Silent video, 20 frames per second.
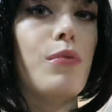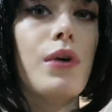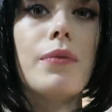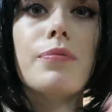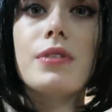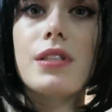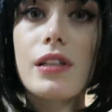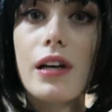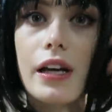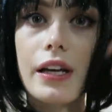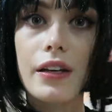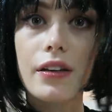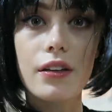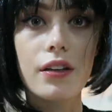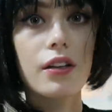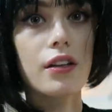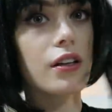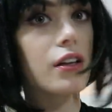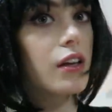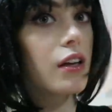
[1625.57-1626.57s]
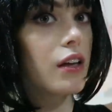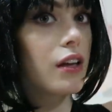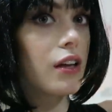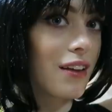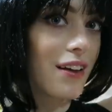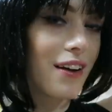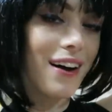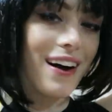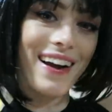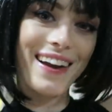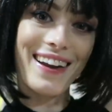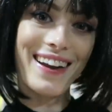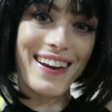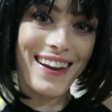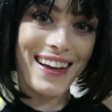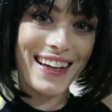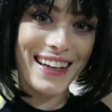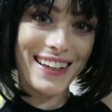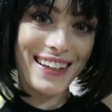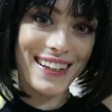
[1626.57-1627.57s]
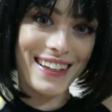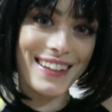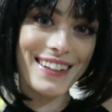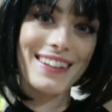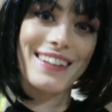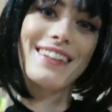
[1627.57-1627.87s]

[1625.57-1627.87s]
website. I like it.